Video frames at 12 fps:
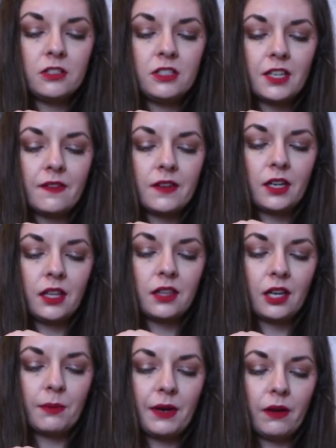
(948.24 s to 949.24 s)
definitely
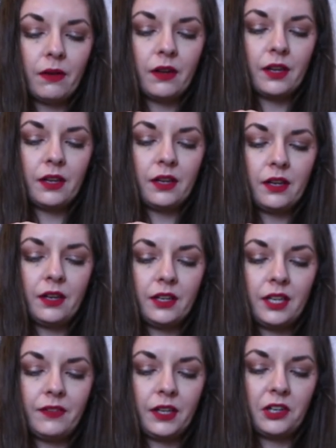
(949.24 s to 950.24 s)
think about
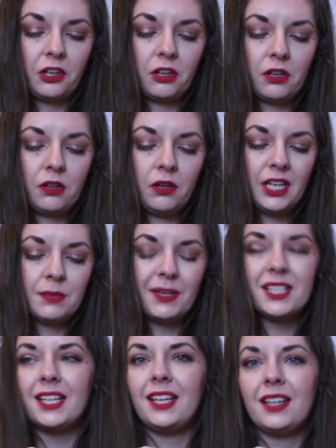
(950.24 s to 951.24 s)
giving it a go,
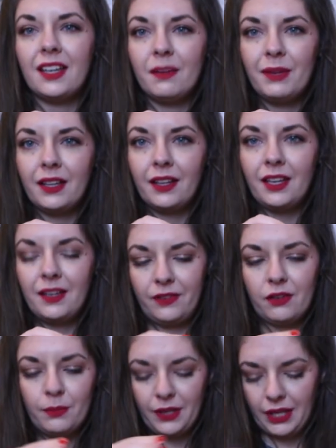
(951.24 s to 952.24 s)
especially a bit
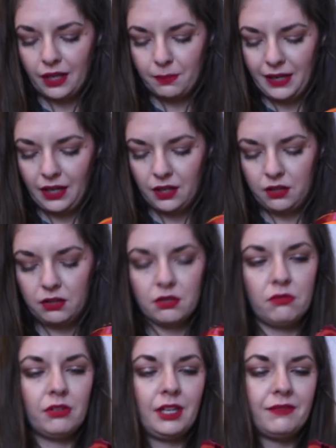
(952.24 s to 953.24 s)
if you're a bit like me and you
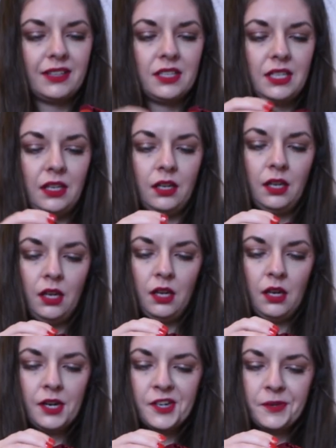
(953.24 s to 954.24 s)
don't really fancy
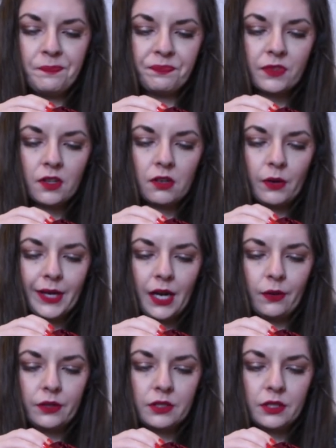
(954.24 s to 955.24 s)
going
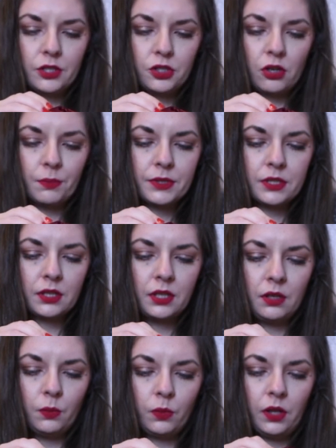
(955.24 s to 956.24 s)
out to the shops
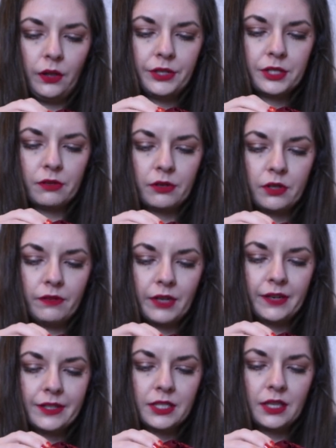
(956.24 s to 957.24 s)
while this
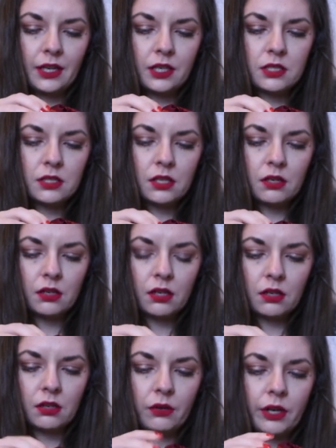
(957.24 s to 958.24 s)
coronavirus thing is
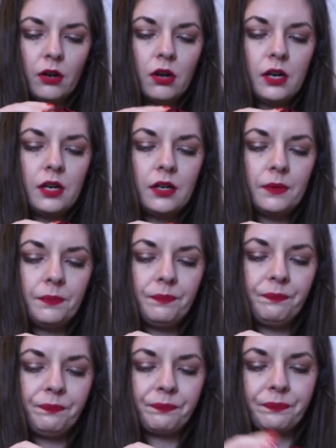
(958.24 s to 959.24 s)
going on.
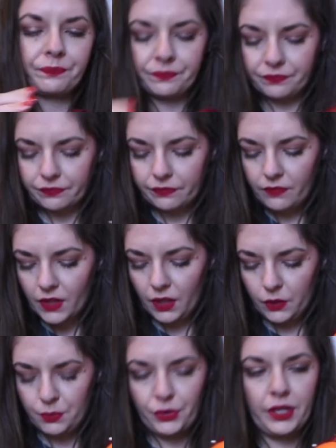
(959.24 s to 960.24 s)

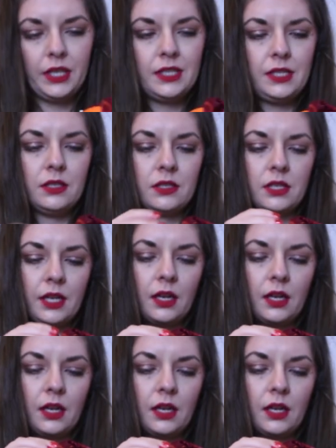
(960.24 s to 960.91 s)
It was pretty easy just to